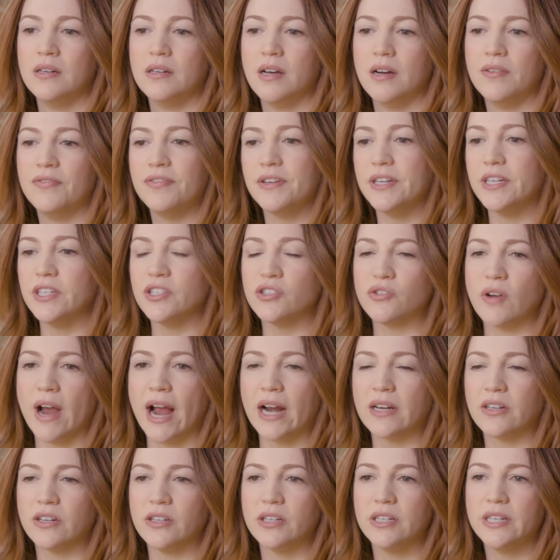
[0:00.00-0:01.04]
A fitness
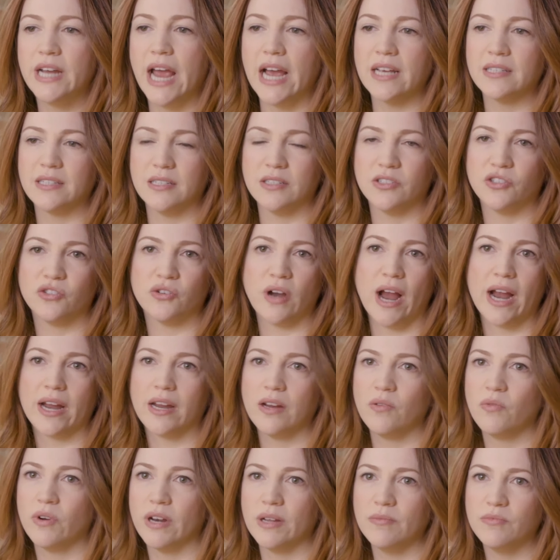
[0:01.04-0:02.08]
tracker, yes, it's
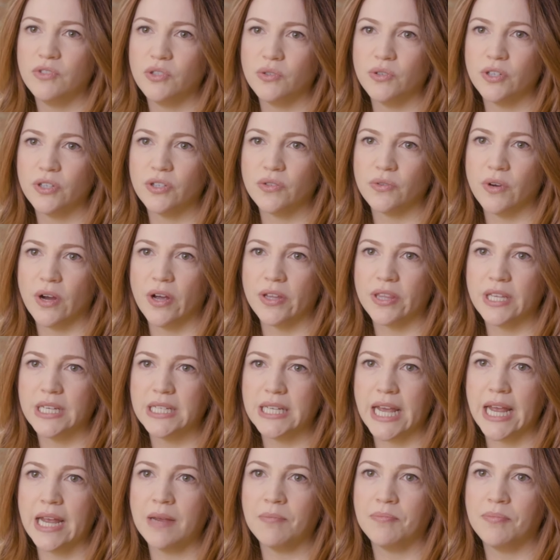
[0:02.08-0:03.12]
tracking what I'm doing throughout the
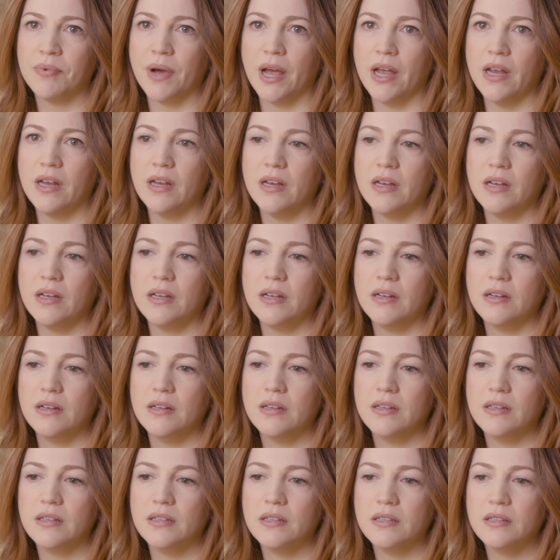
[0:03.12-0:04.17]
day, but
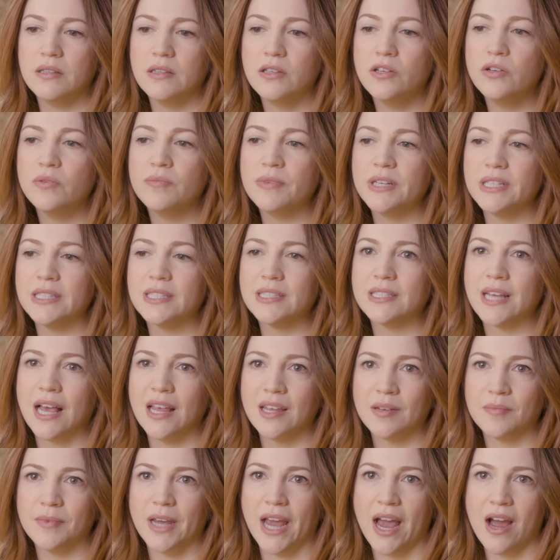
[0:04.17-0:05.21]
Lumen's
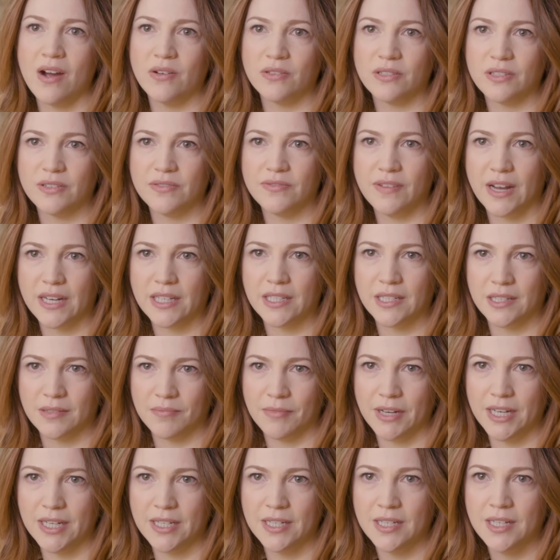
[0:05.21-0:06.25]
telling me how it's affecting
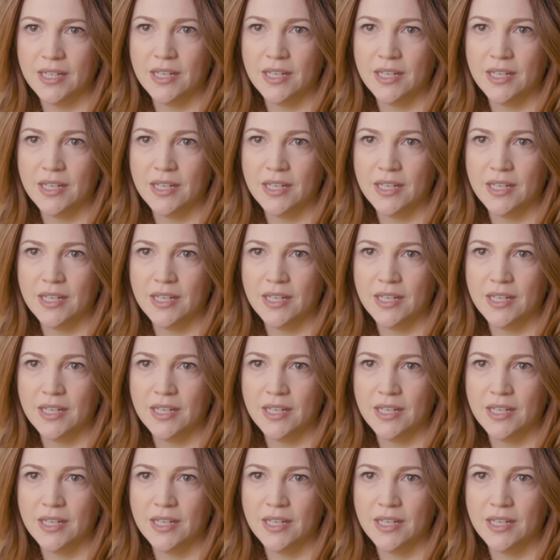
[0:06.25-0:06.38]
me.